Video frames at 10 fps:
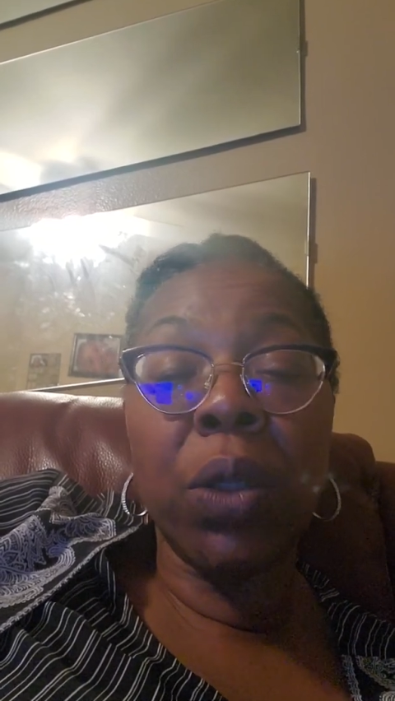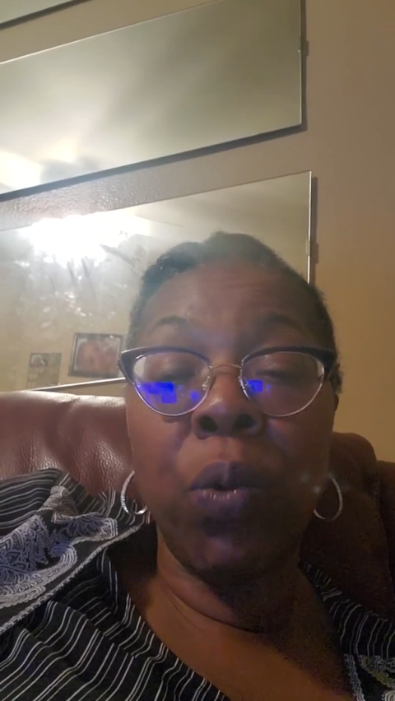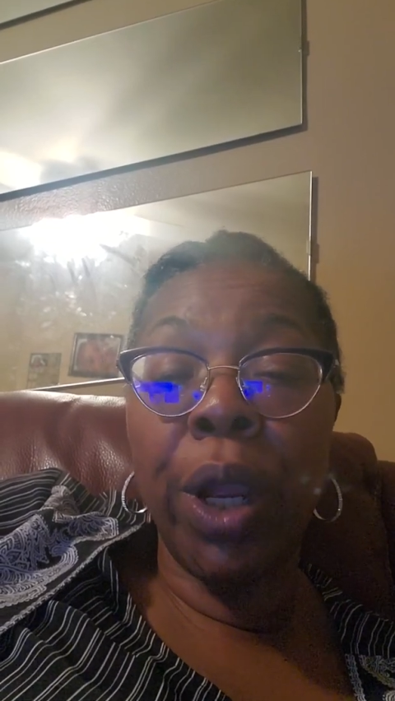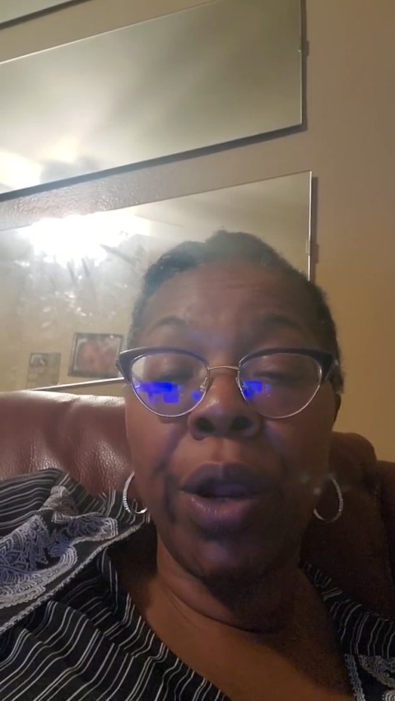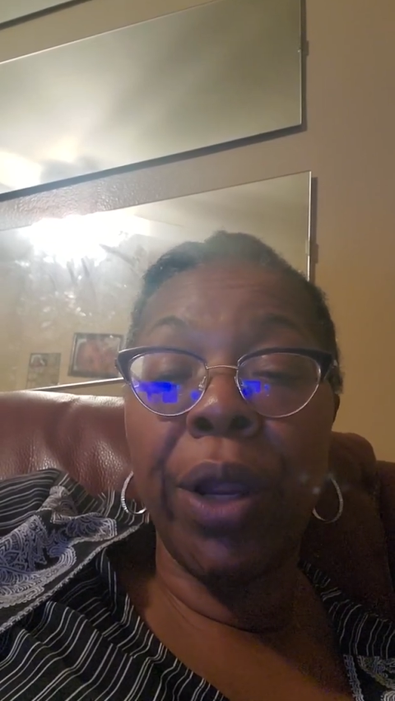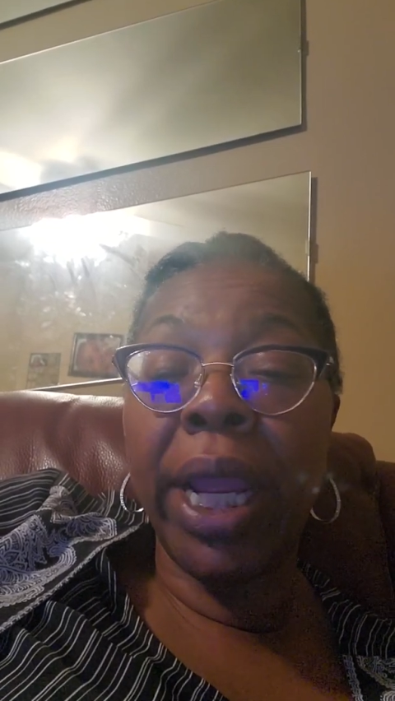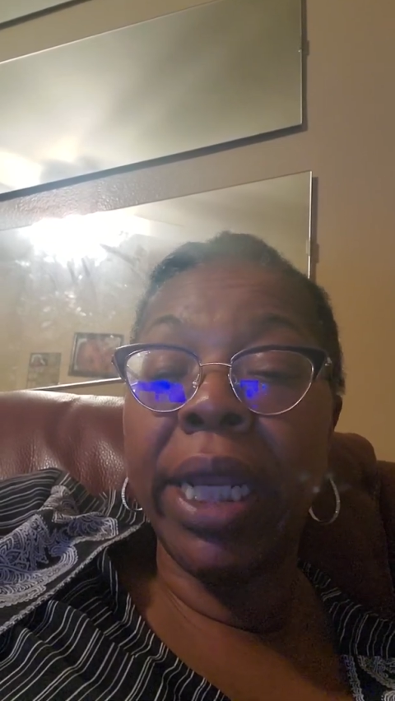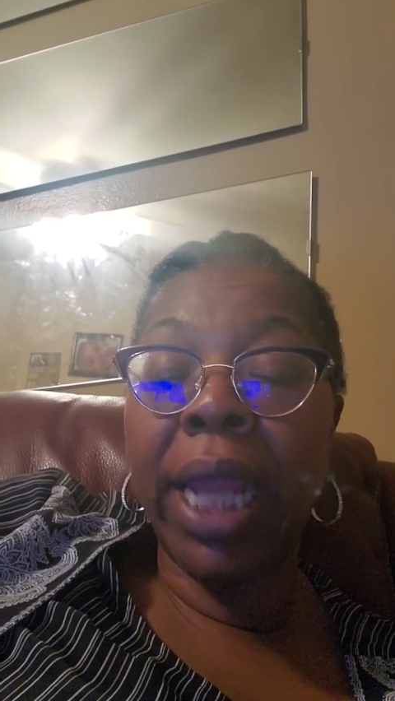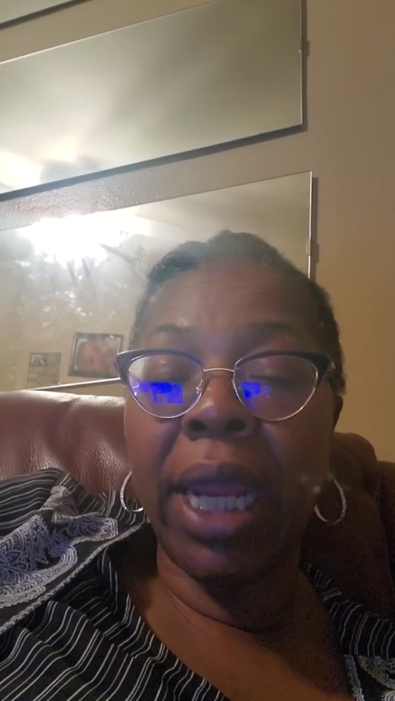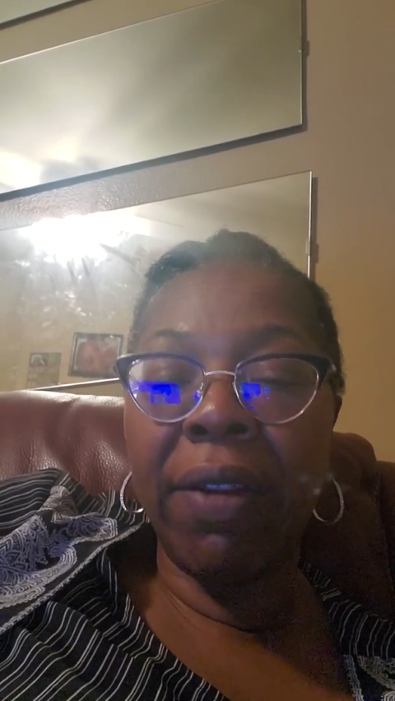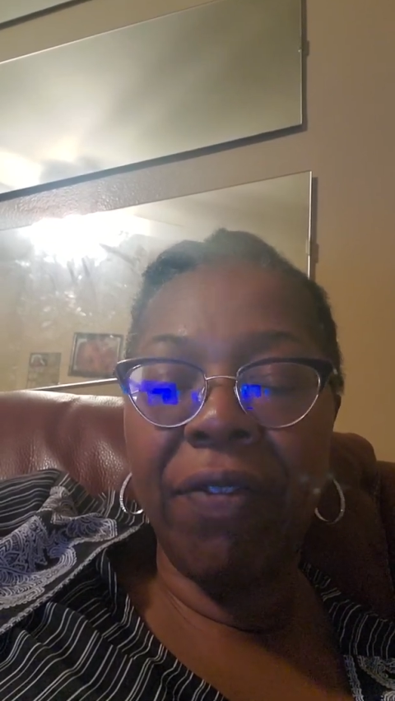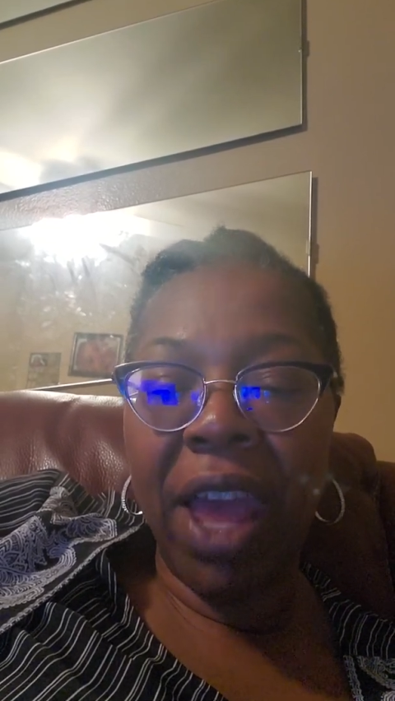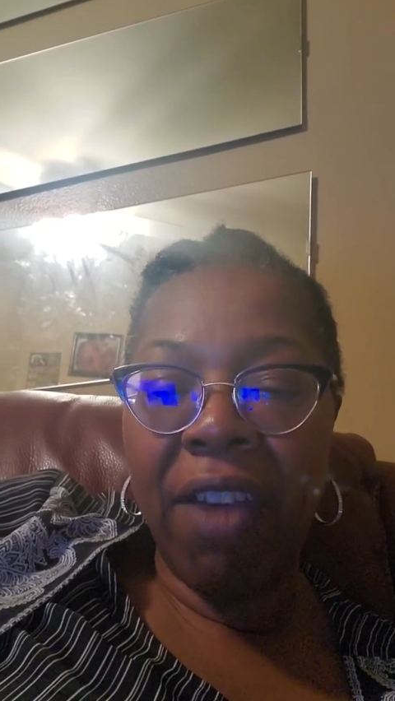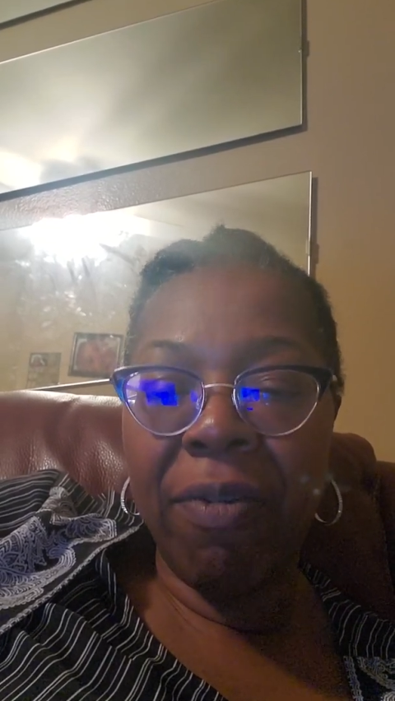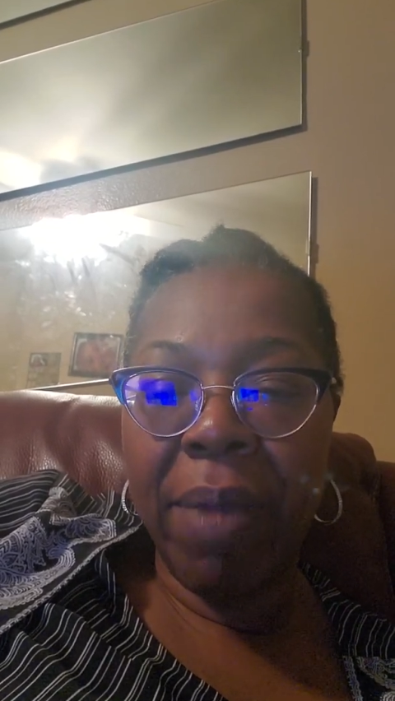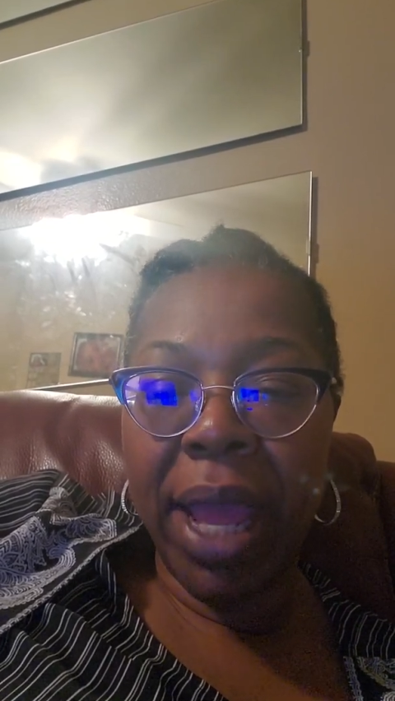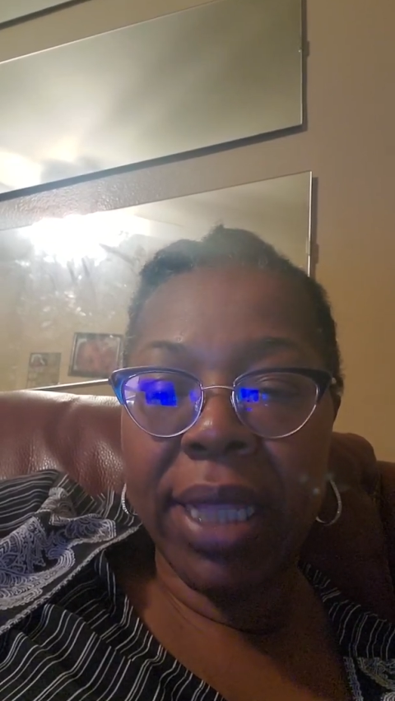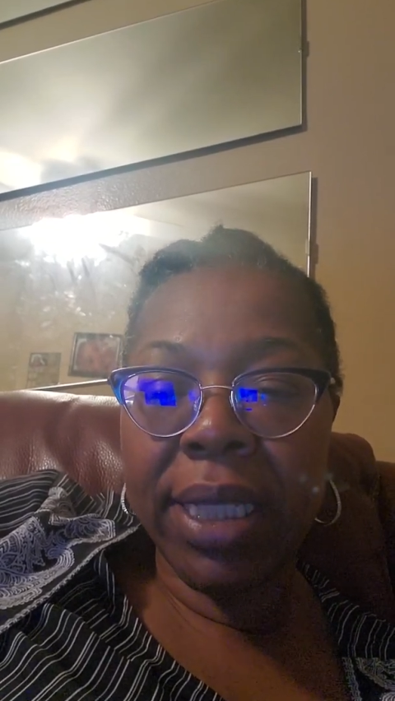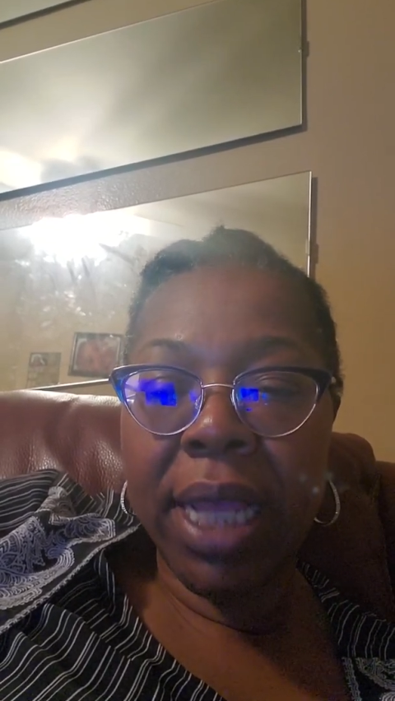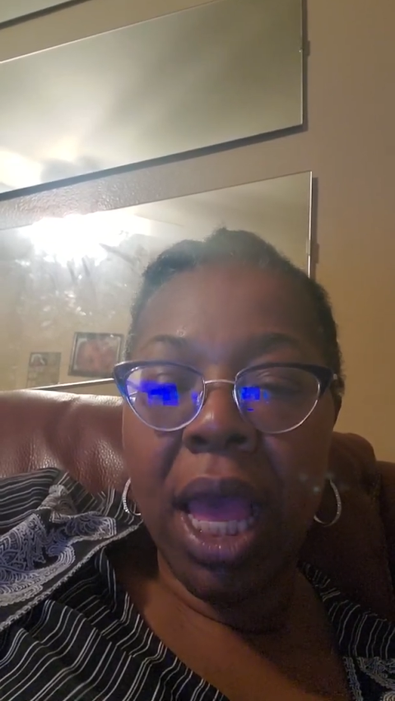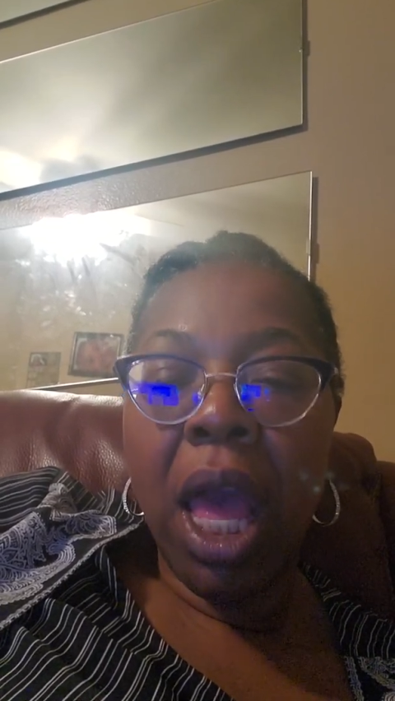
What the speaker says: to wear N95 masks.